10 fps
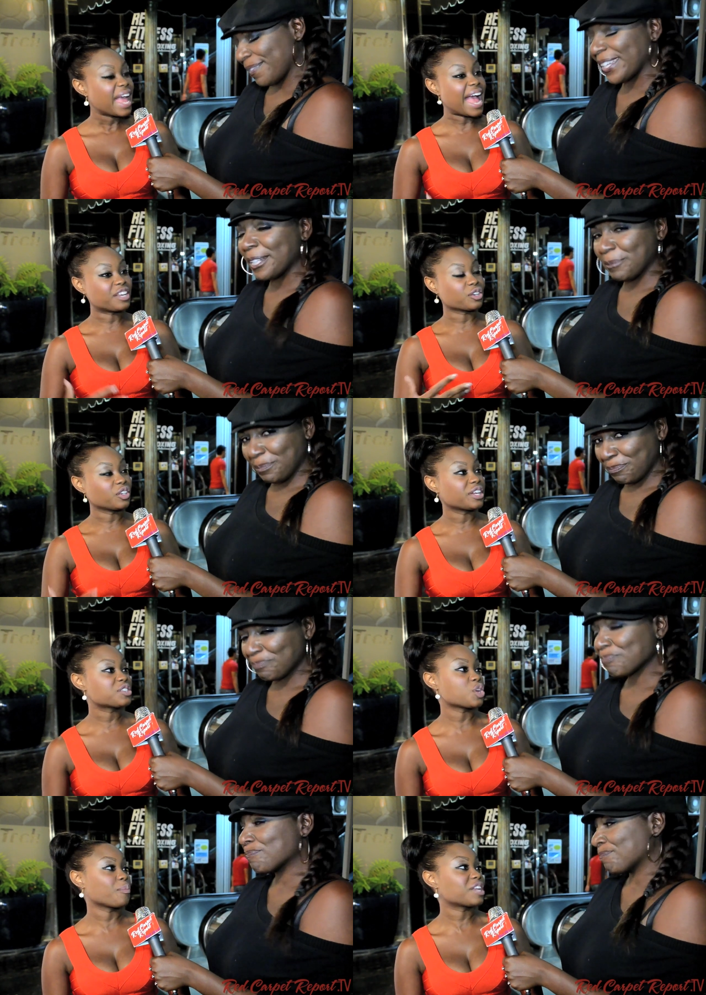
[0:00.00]
Speaker 1: and you're learning
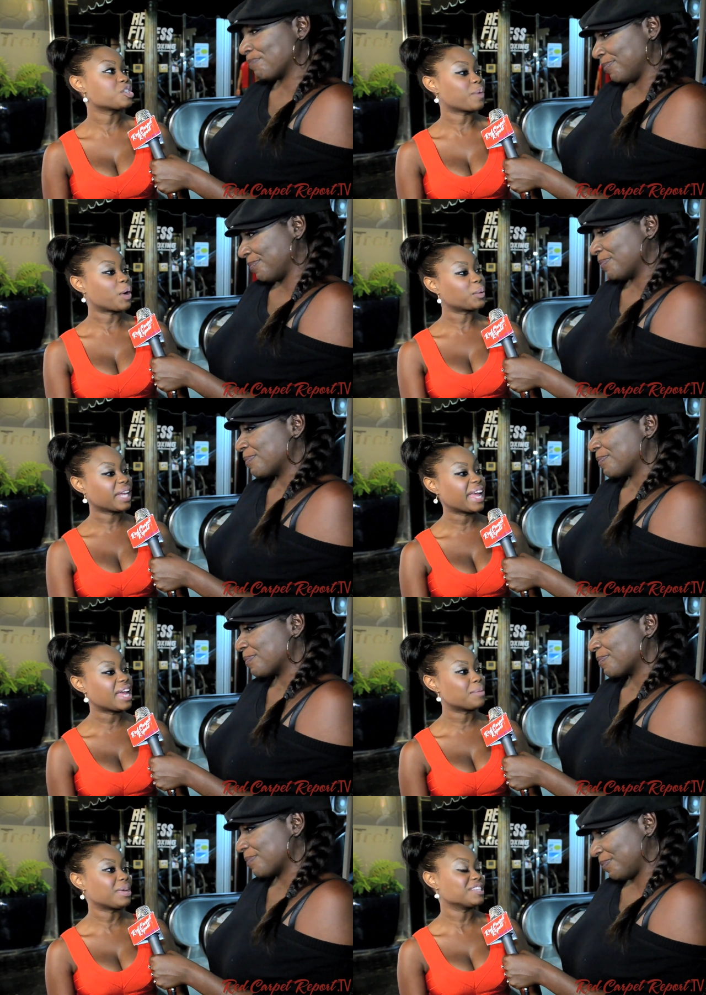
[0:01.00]
so much about
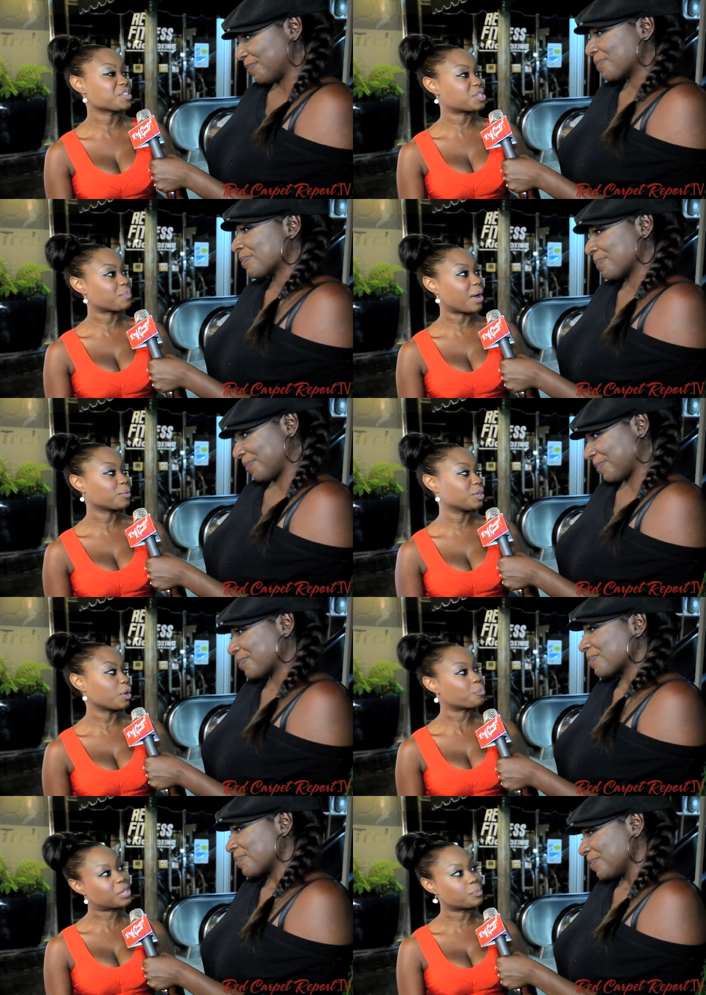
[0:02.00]
him and just about you
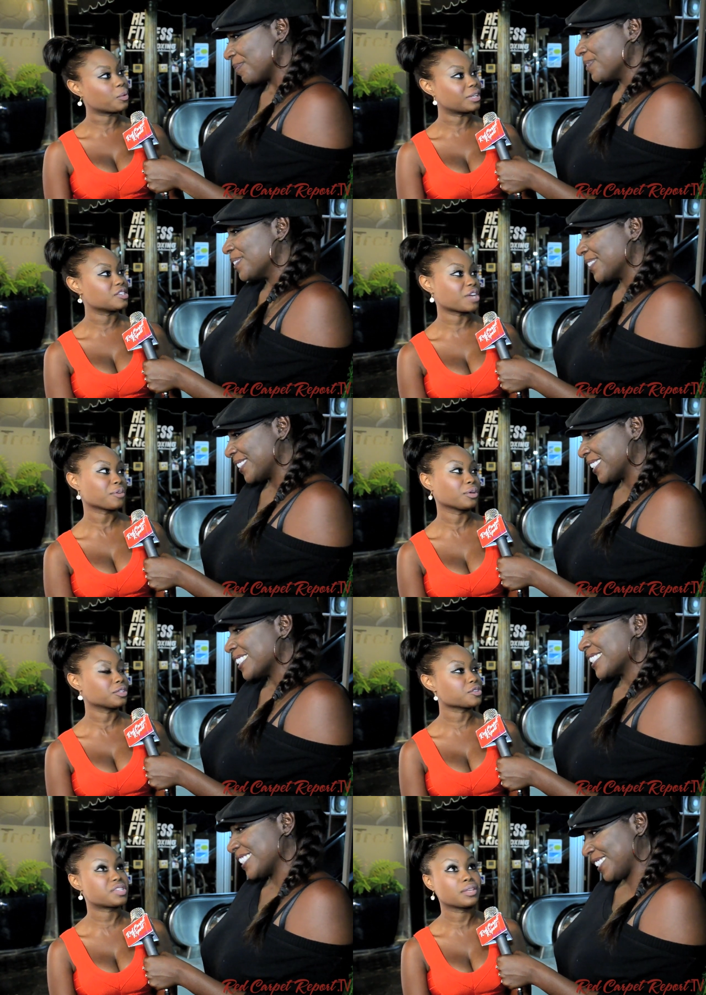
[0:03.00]
know people in general, and
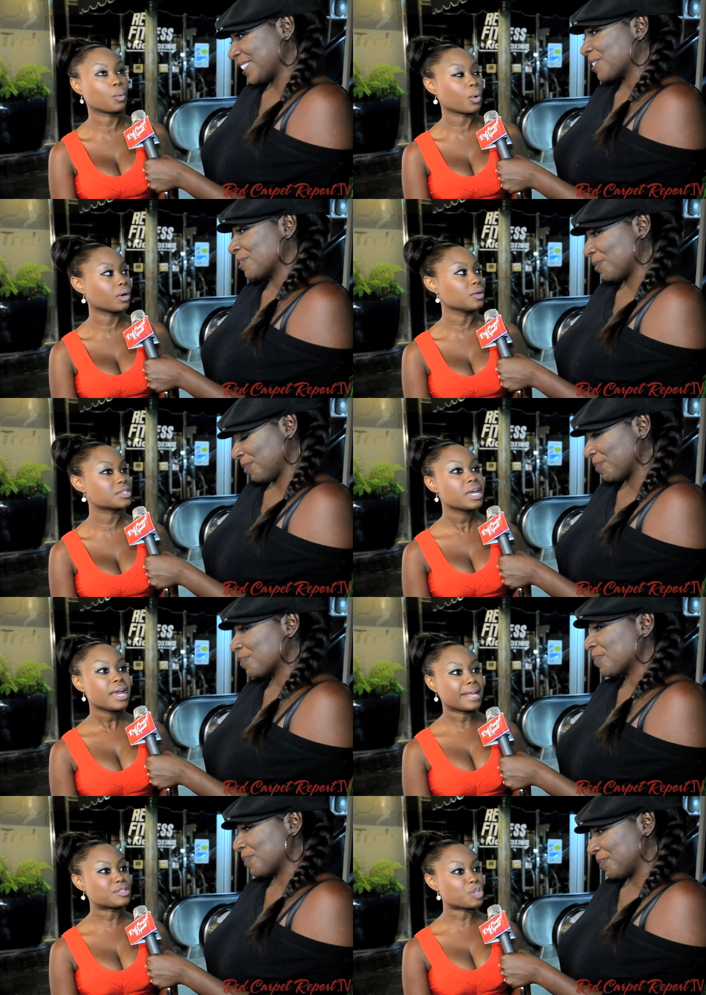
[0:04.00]
you're seeing the world
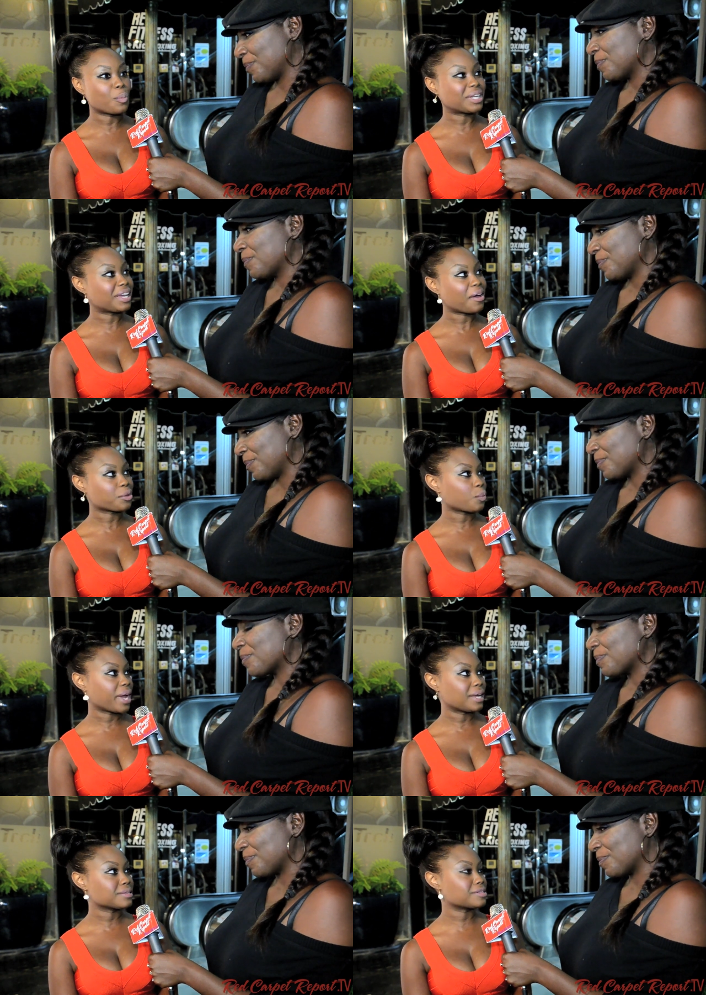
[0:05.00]
in so many other
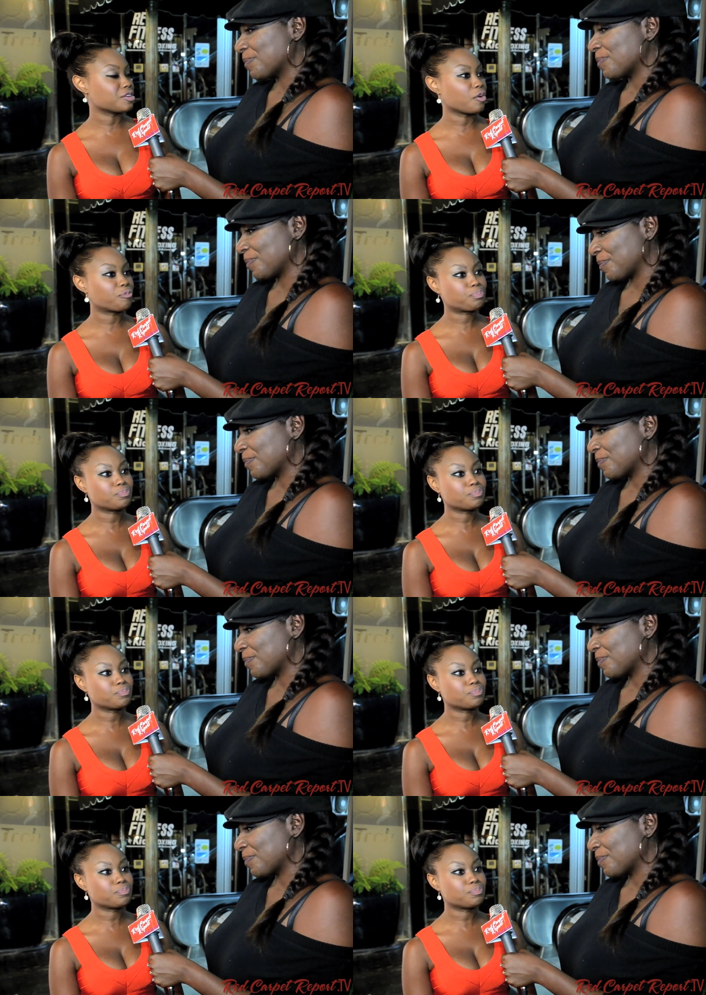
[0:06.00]
ways. You know,